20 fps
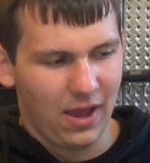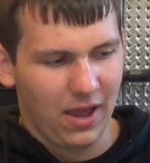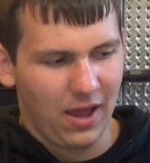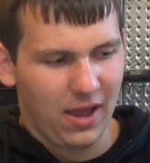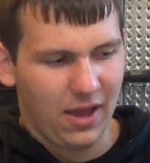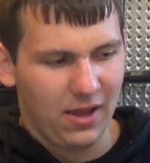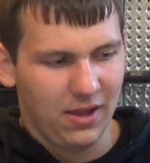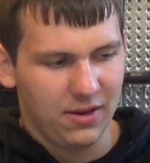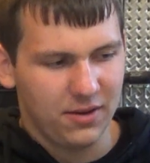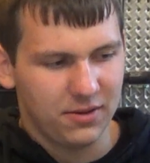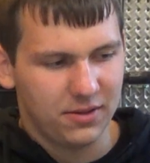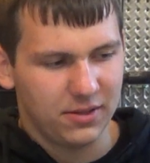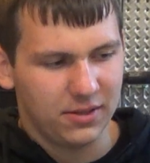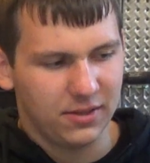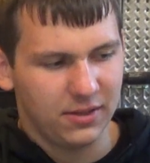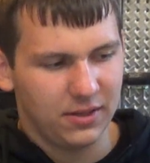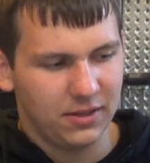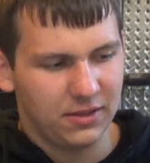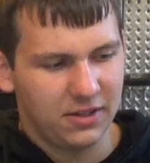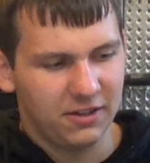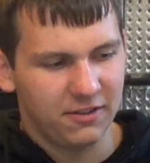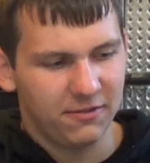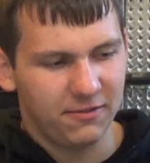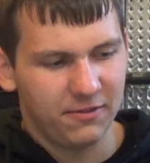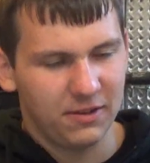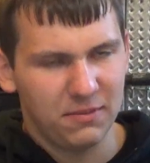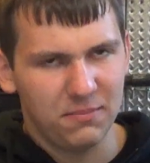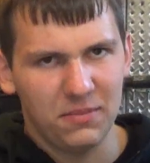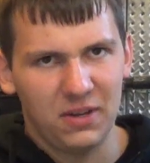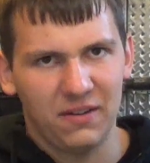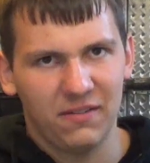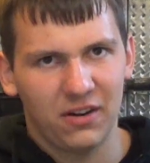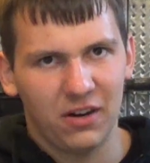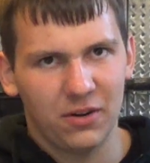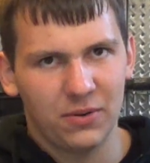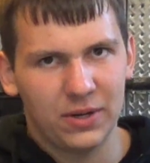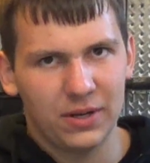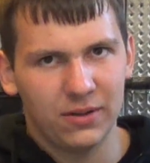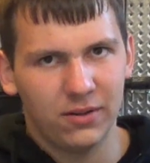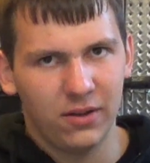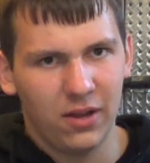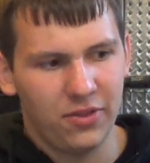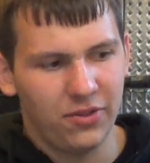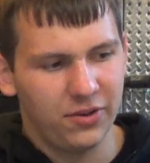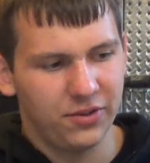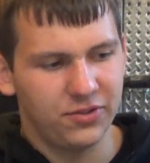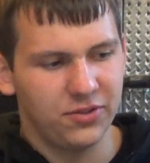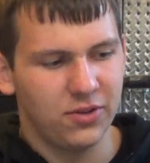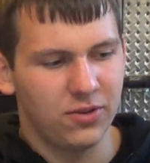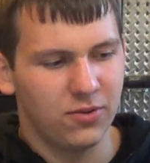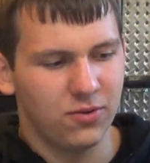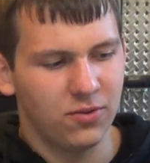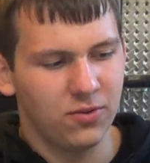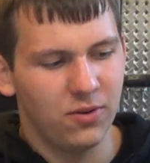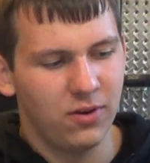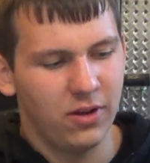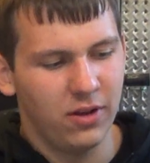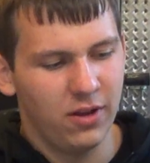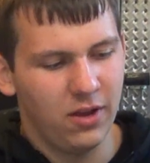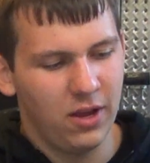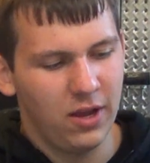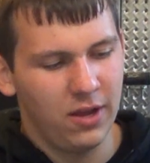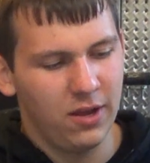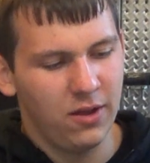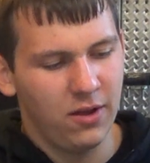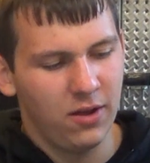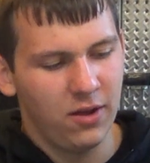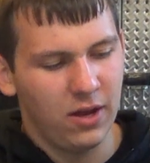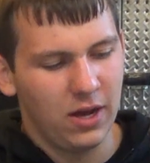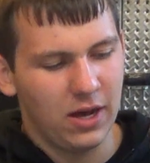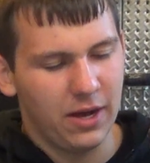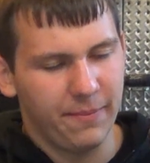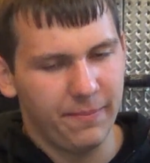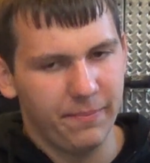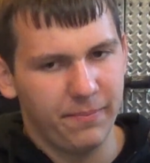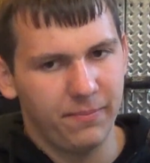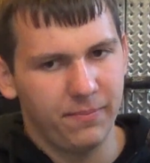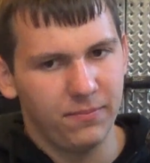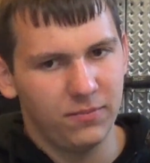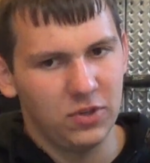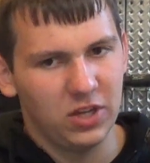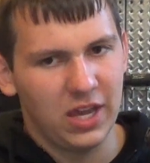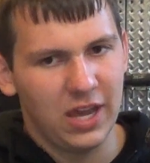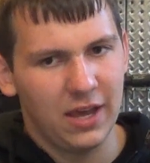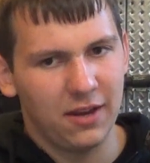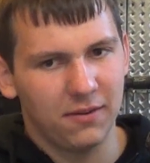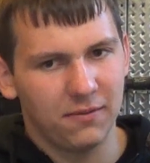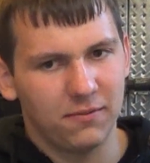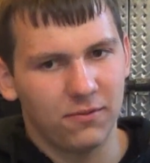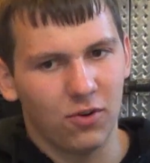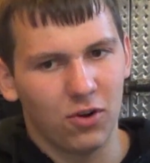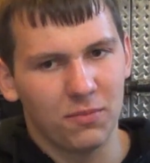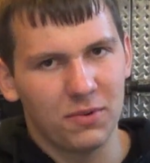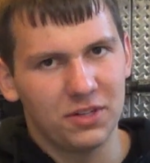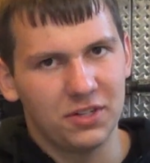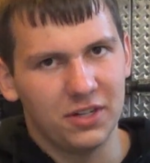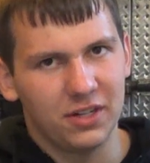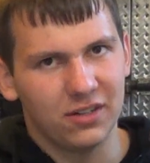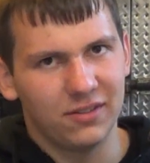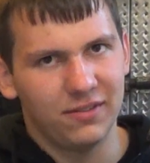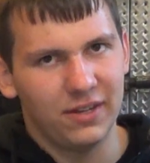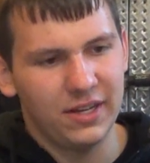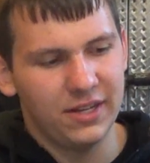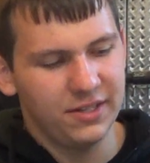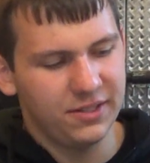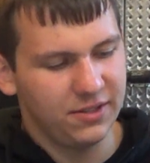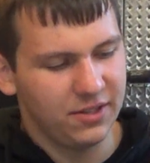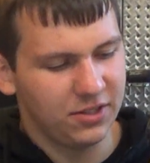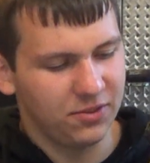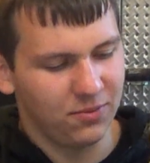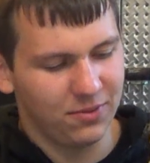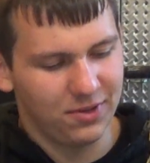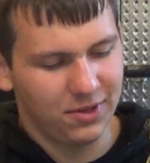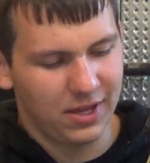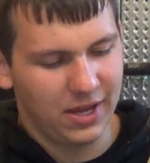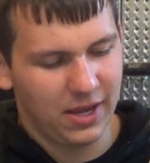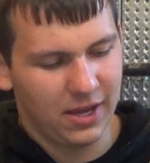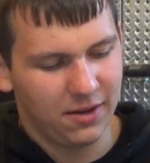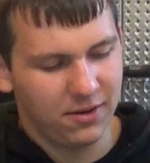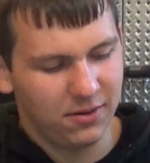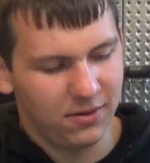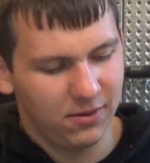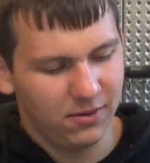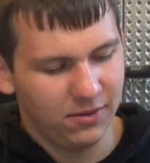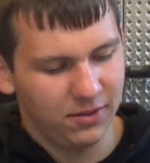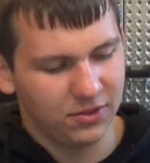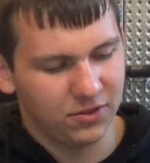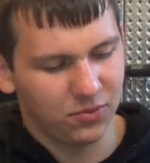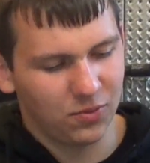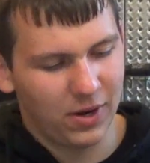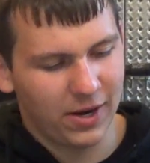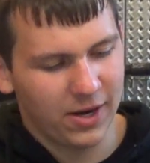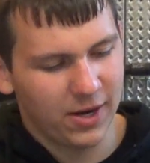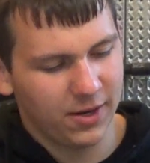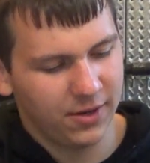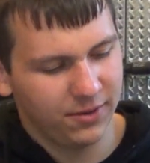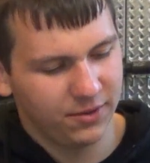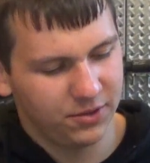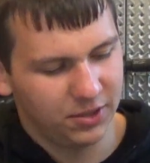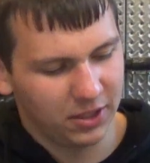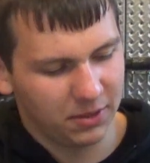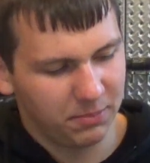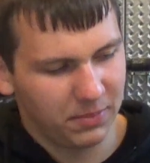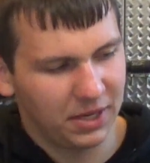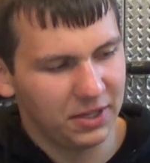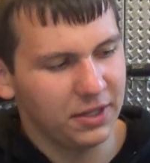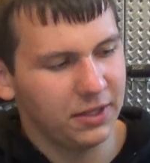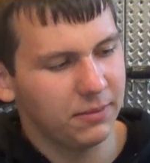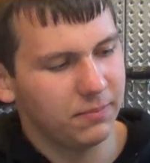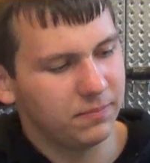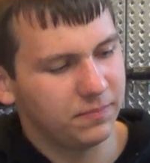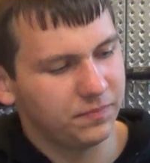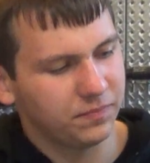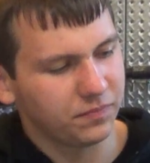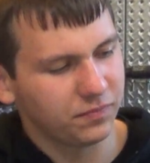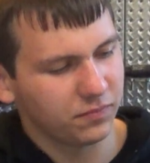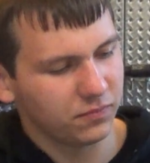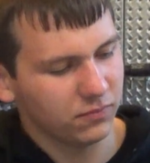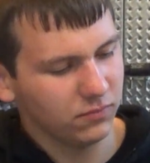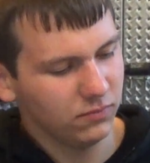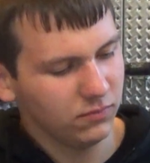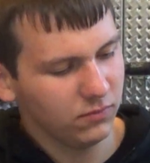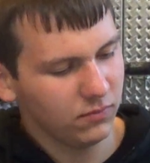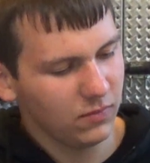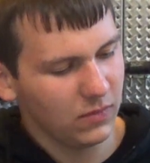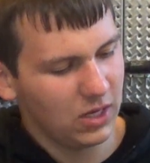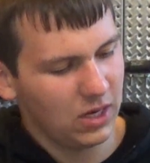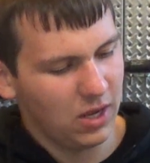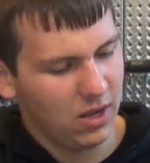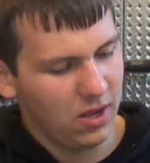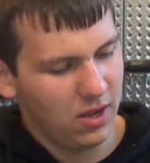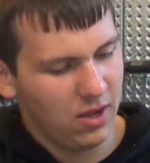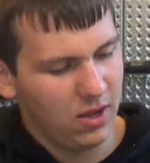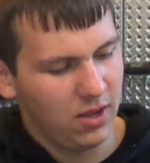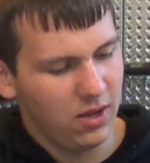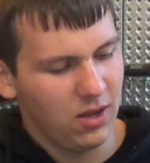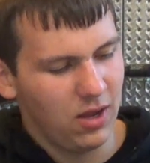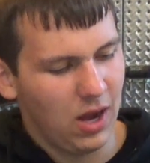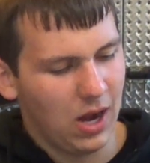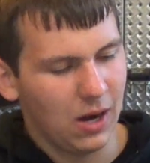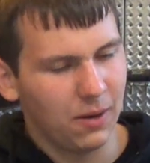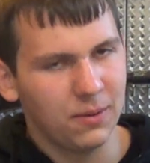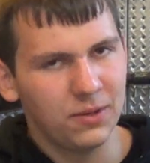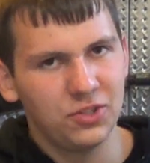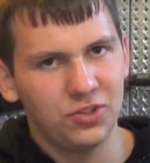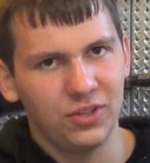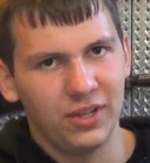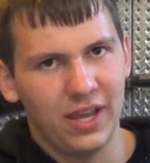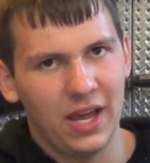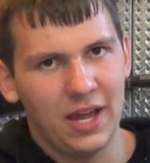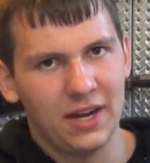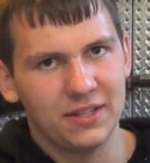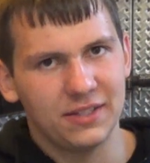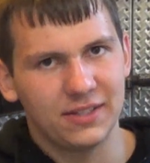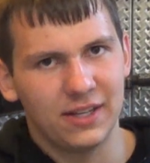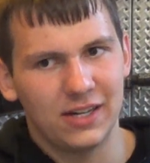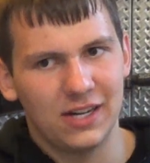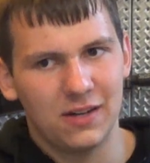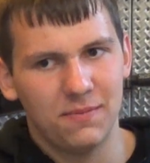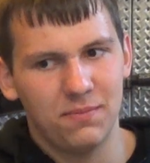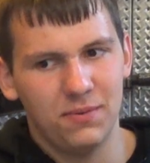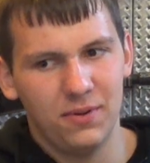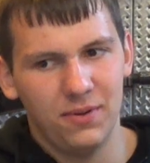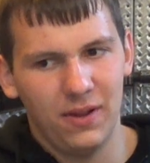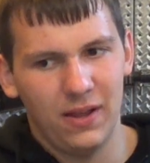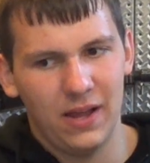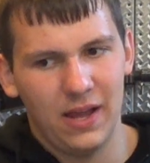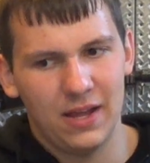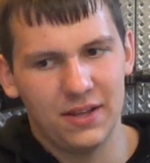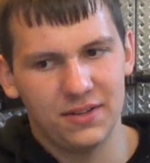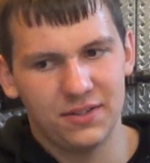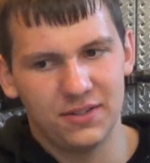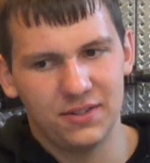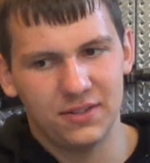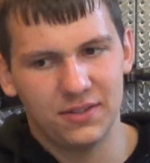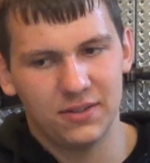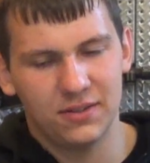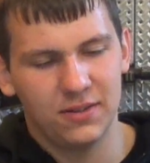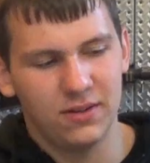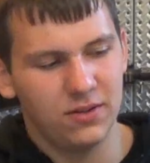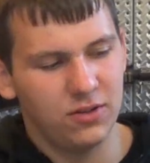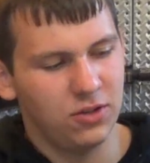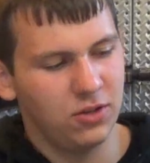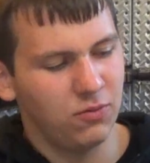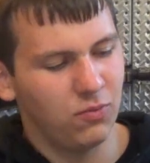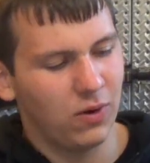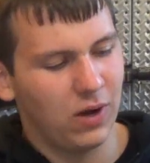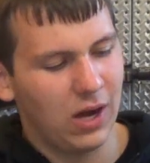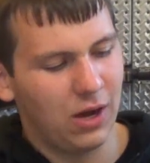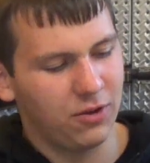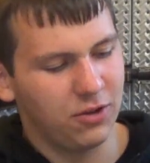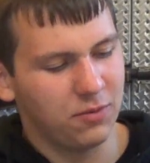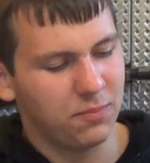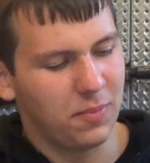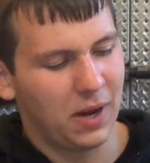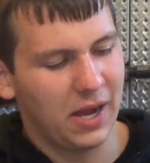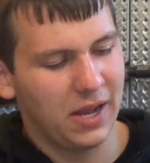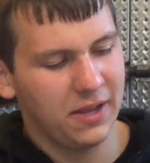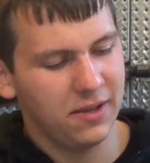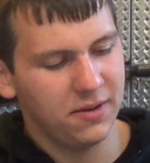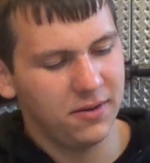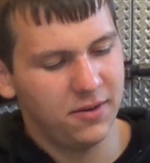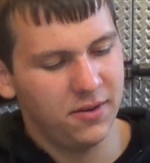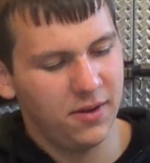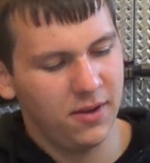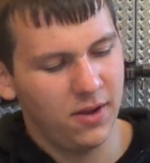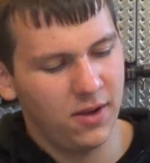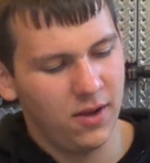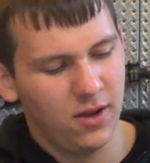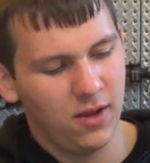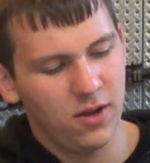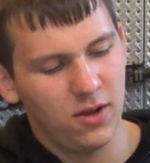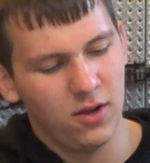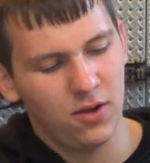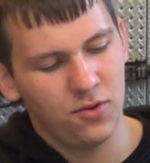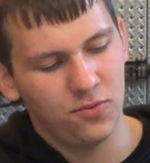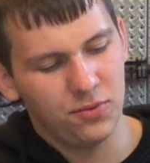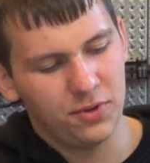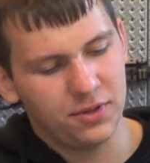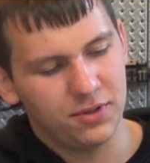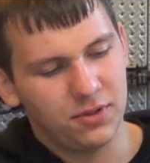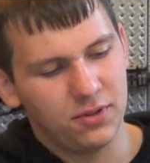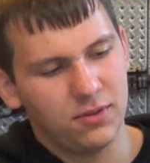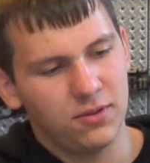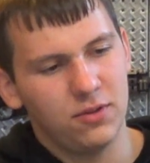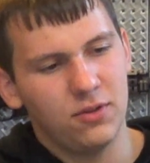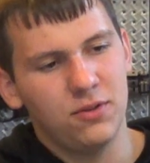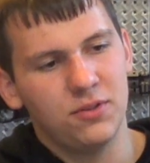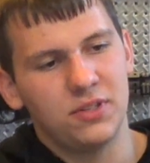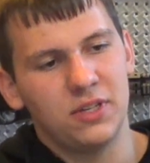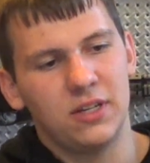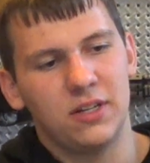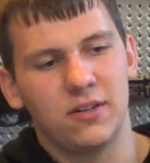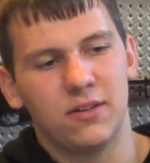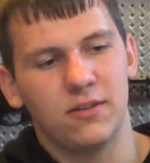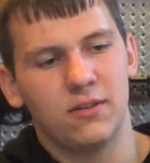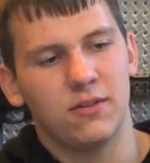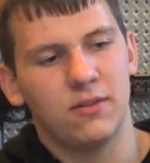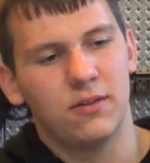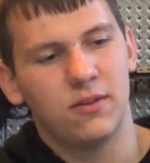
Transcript: and it didn't fit me very well. And there's no, you can't form it to your face. This one you can. It's wire, so you can bend it. I originally had it set up as how you buy it, with using